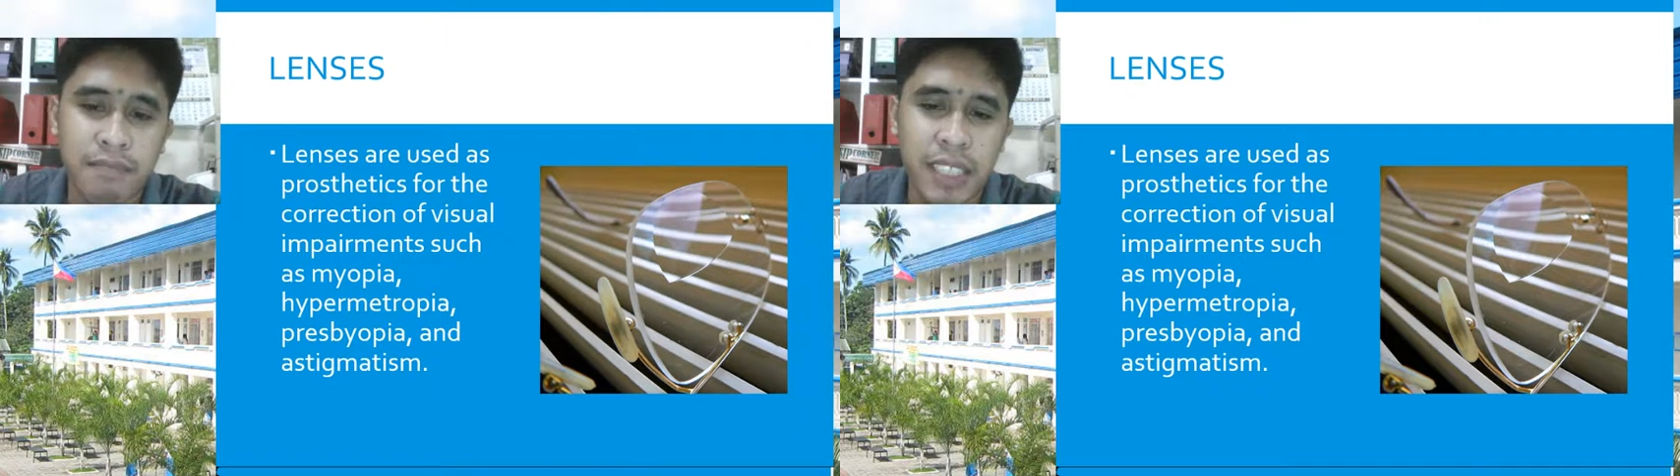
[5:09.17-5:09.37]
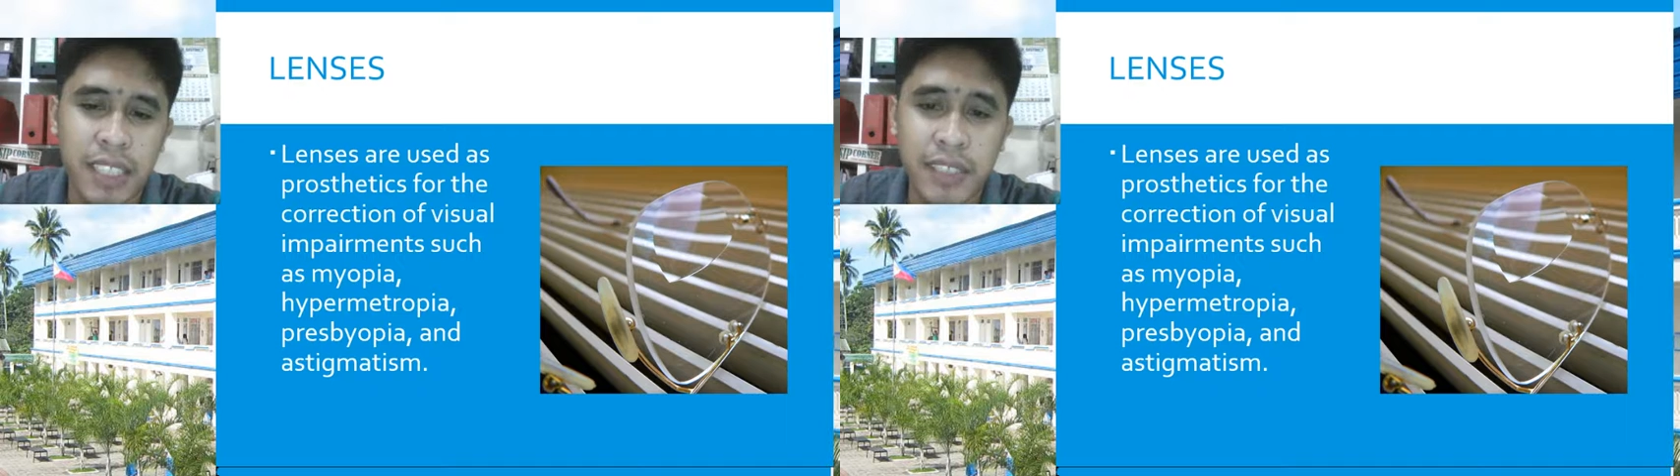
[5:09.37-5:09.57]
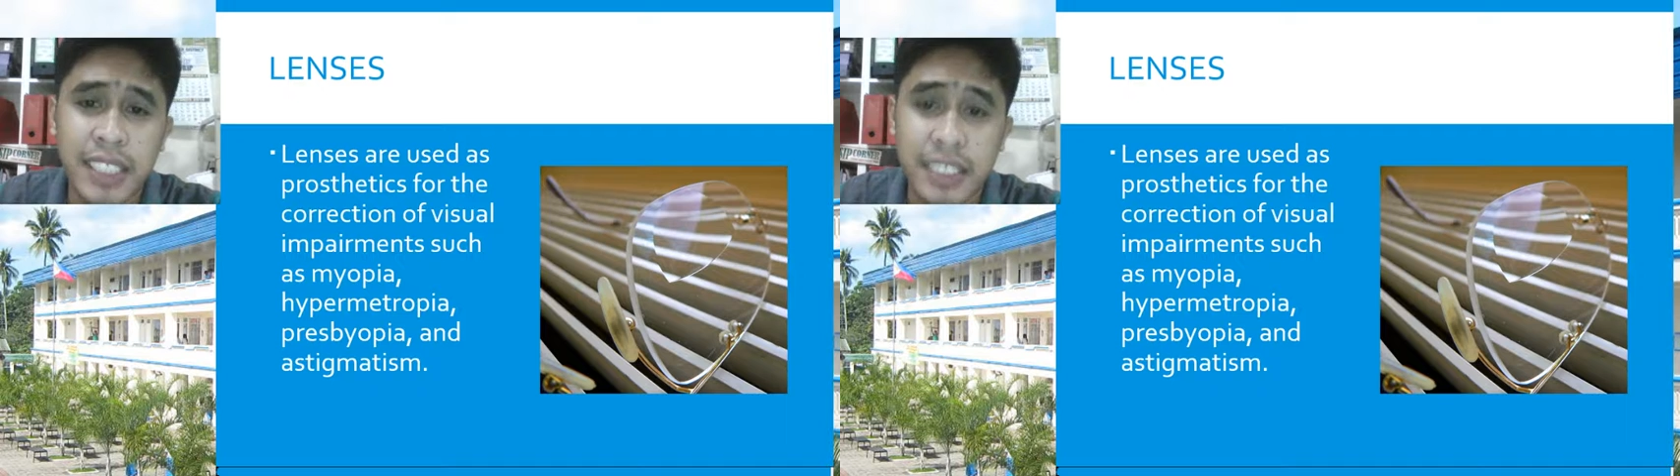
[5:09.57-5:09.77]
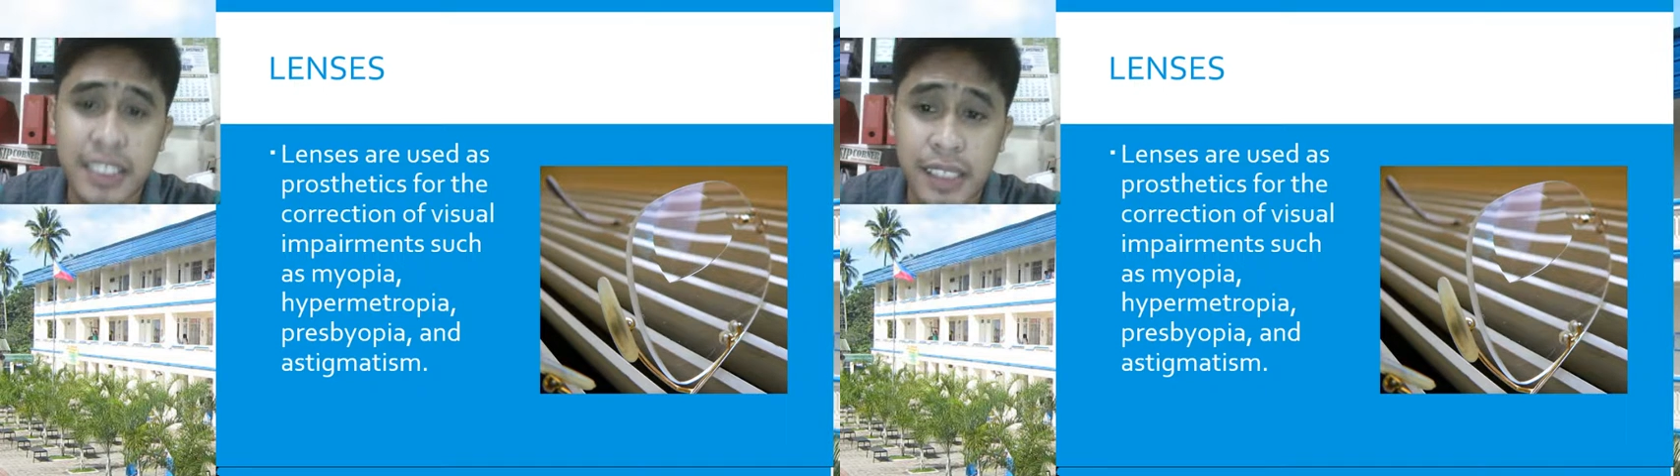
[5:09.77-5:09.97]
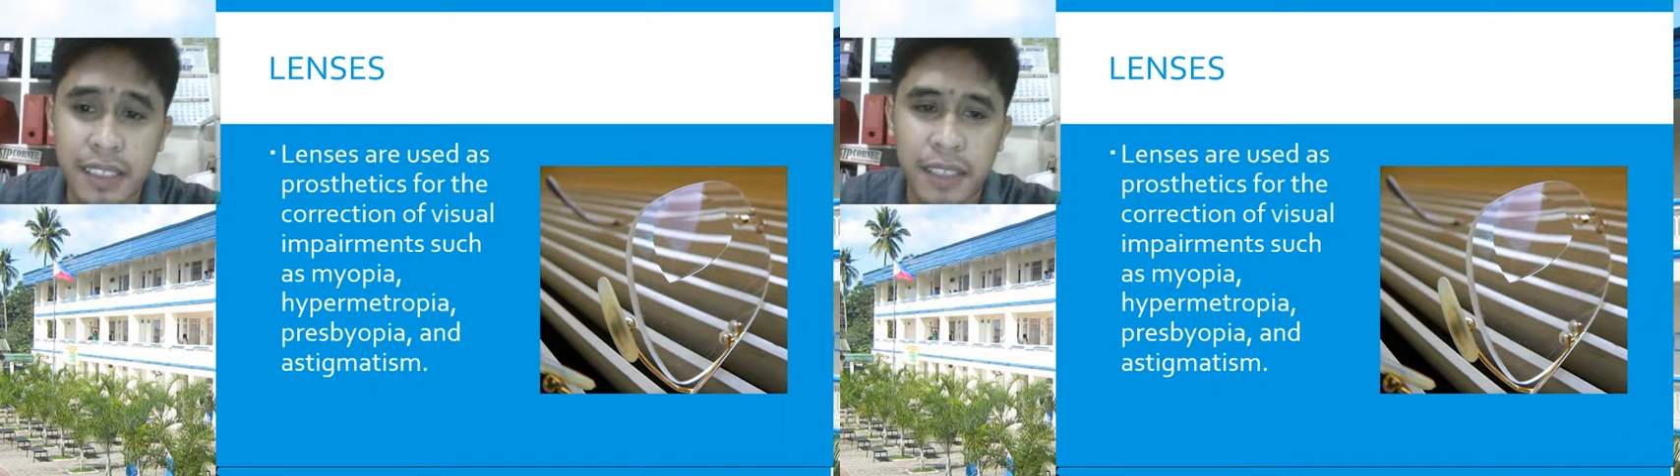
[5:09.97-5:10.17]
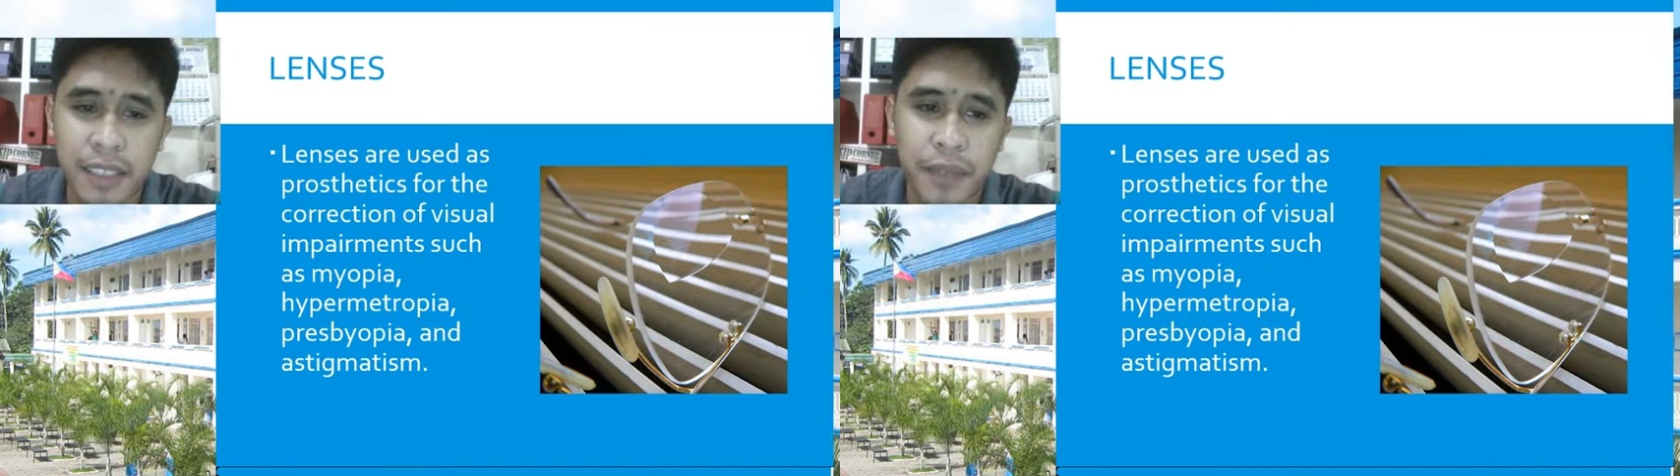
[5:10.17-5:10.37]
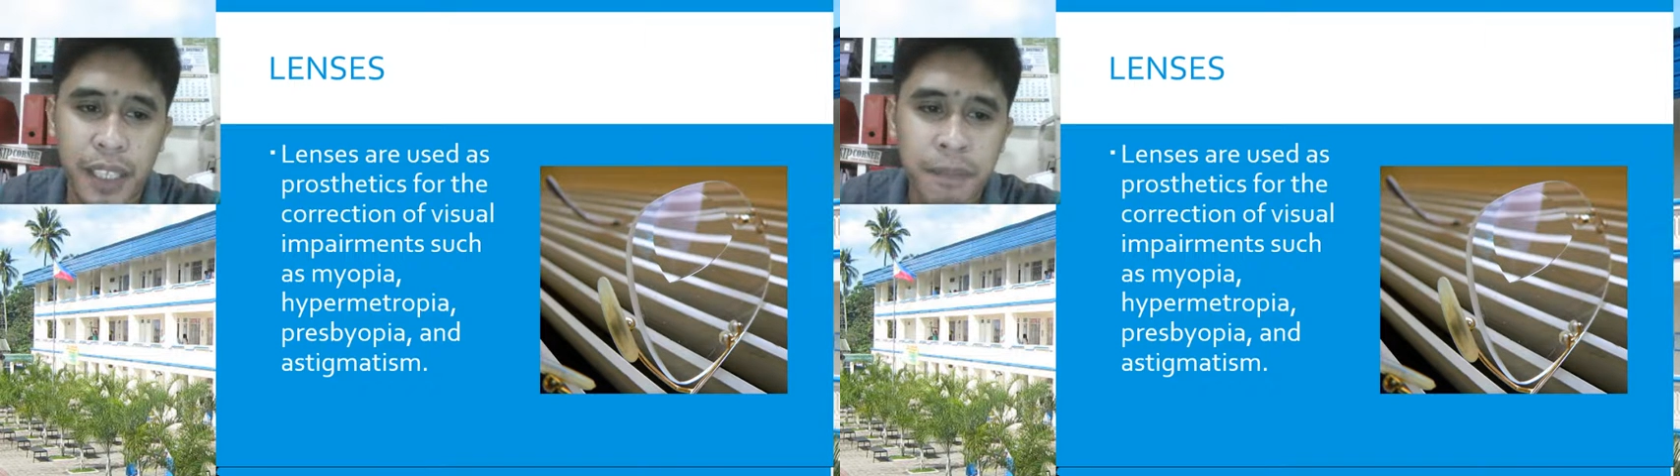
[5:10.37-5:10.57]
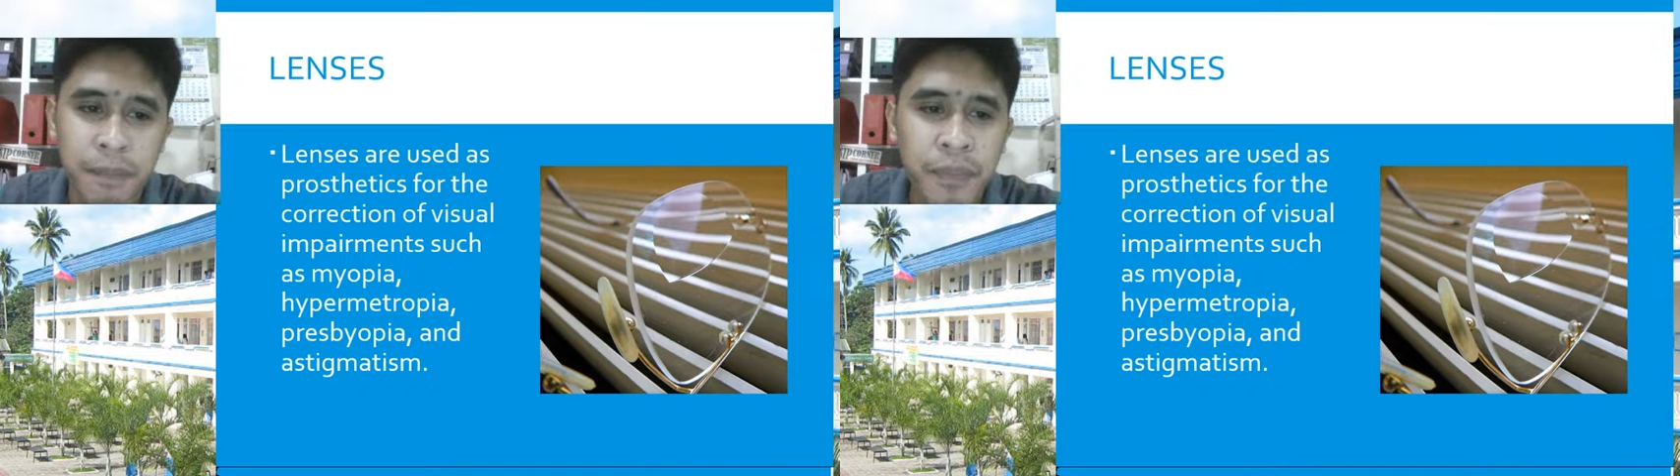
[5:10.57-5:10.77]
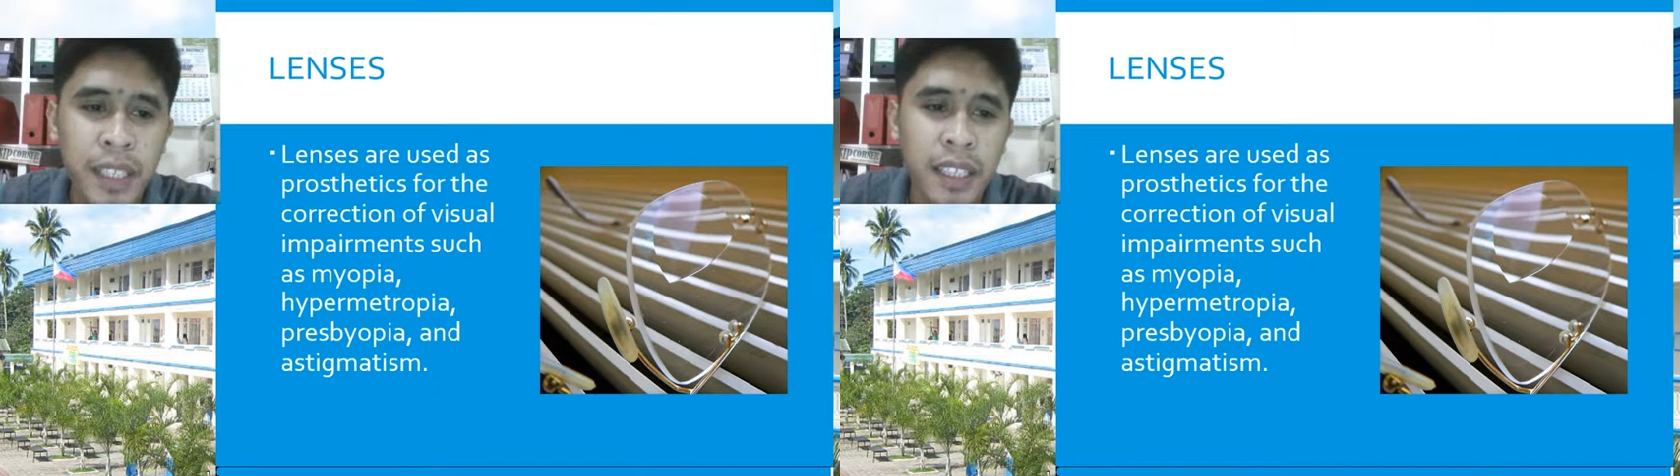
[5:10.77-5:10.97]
not really circular frame.